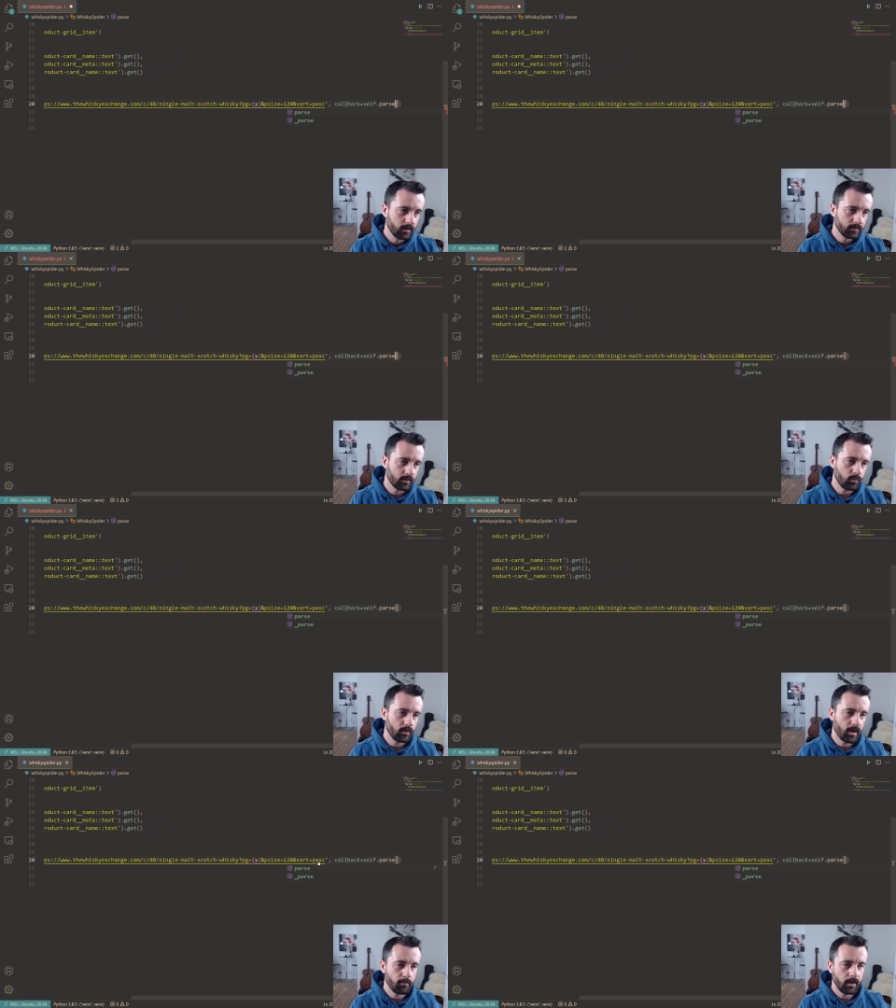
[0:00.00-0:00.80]
So
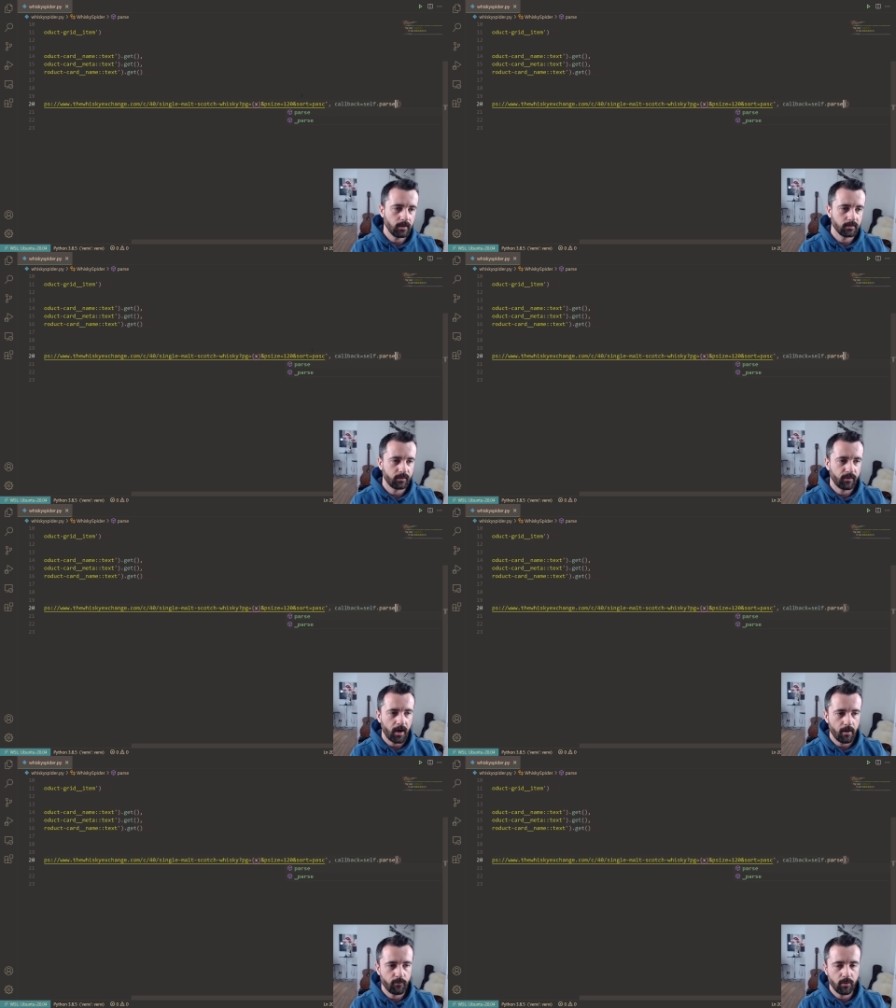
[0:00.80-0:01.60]
what that means is for
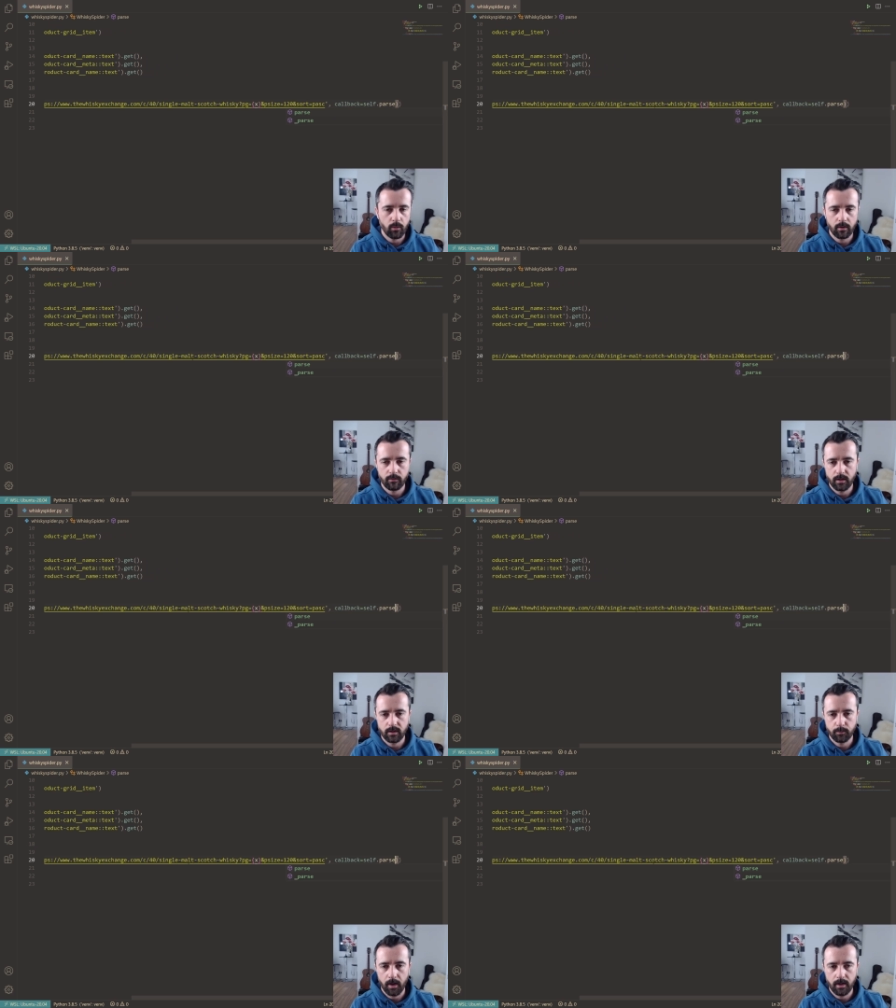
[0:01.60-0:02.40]
every one of
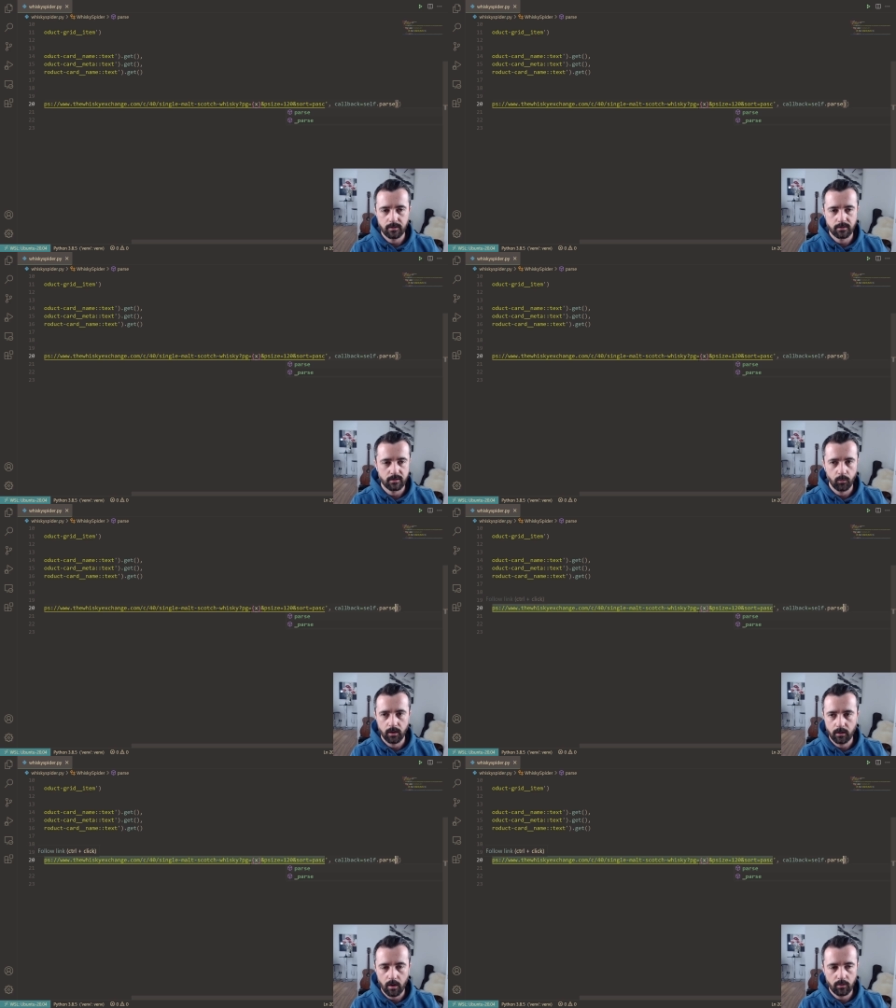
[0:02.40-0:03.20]
these pages that we
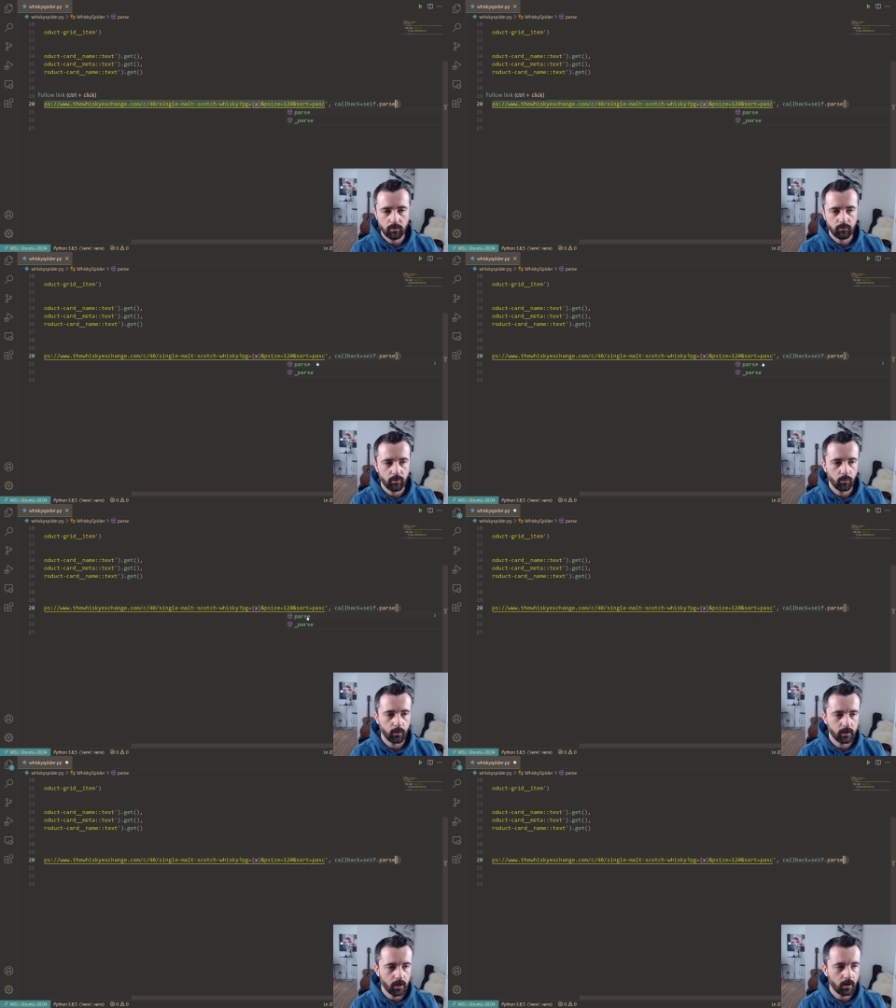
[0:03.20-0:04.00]
go through,
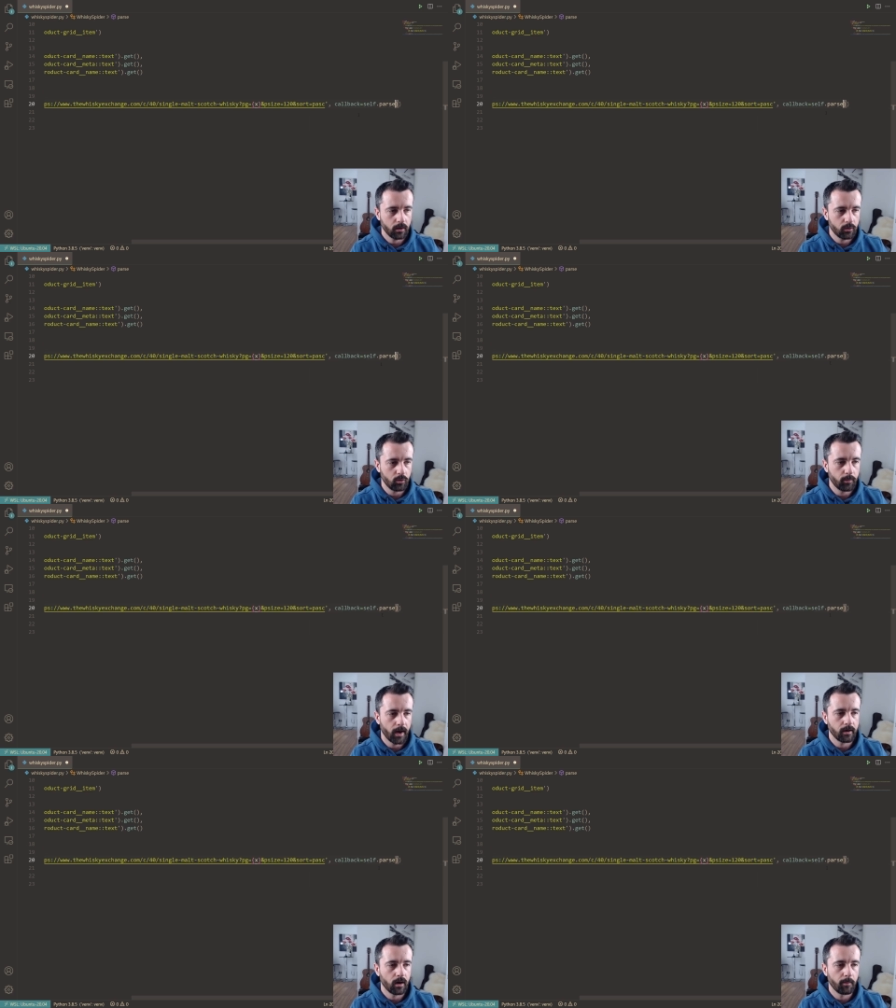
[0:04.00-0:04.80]
we're going to call
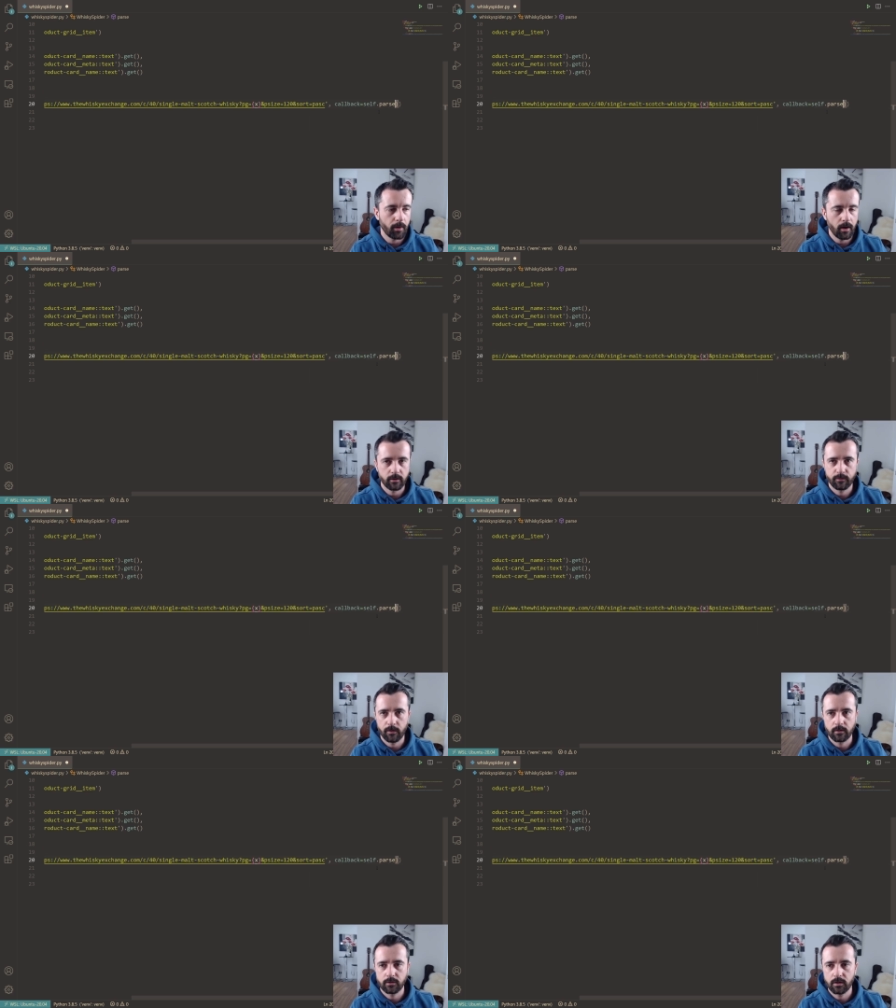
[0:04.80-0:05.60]
back our parse
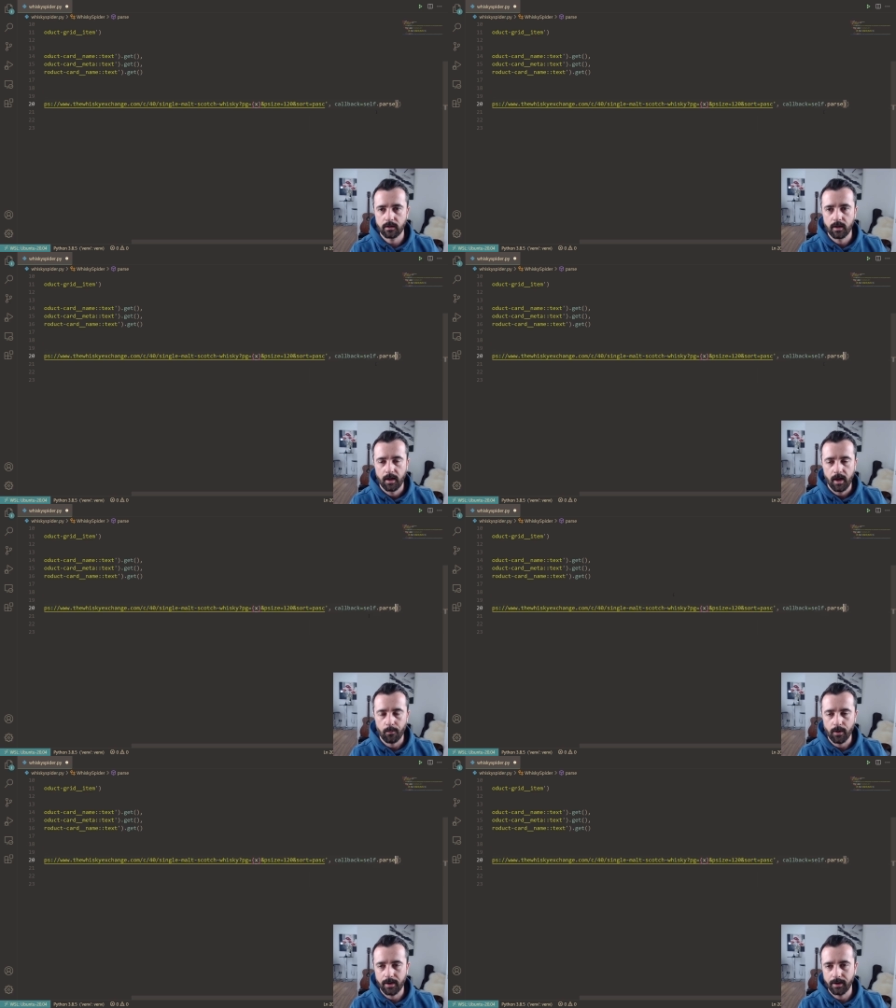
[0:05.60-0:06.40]
function and
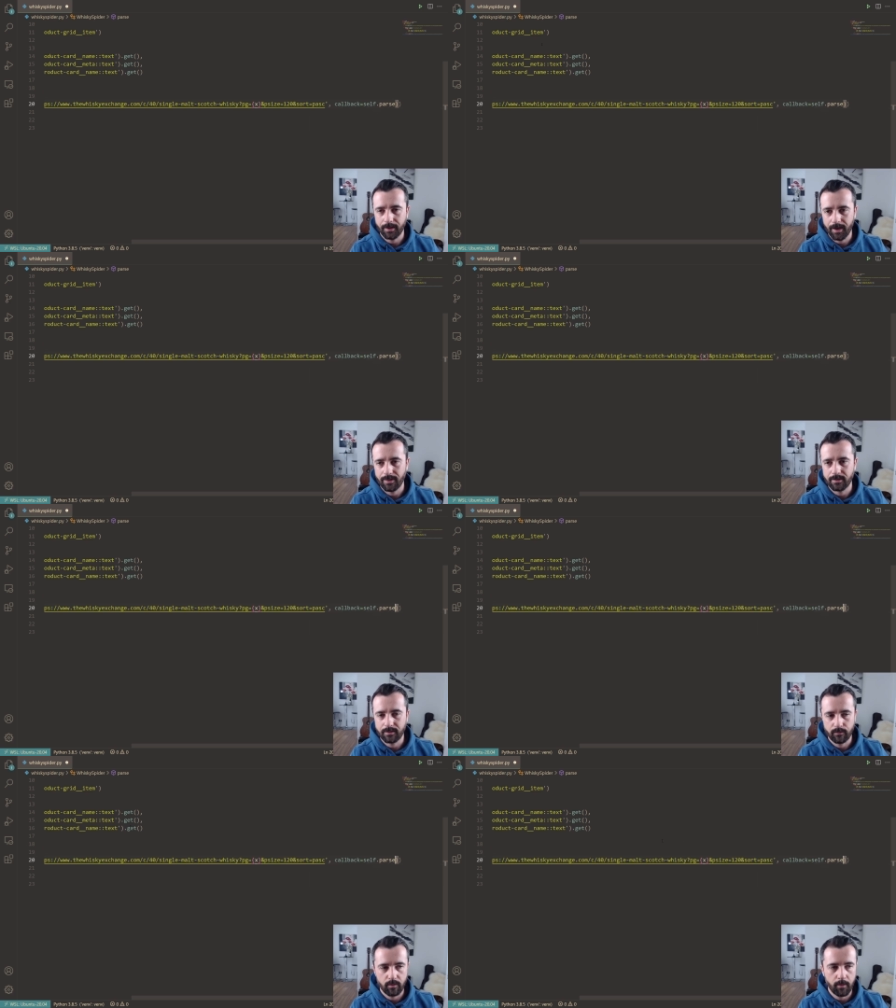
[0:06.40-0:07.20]
we're going to get this
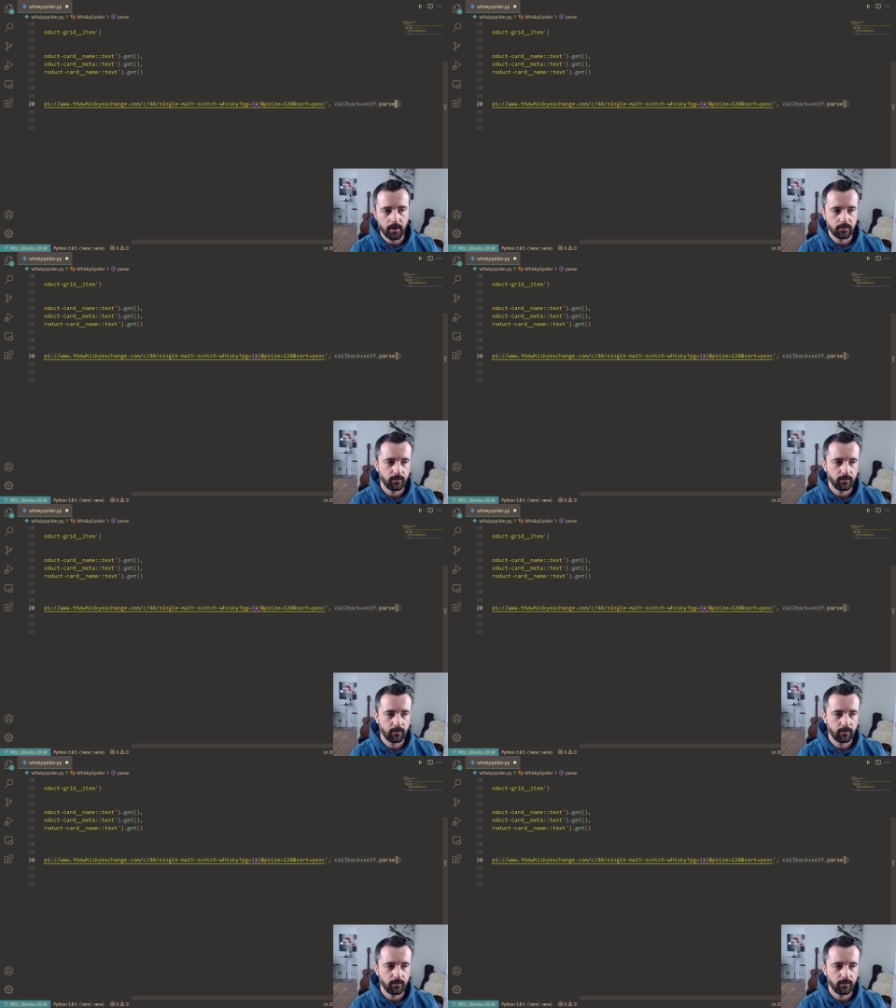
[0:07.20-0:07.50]
information.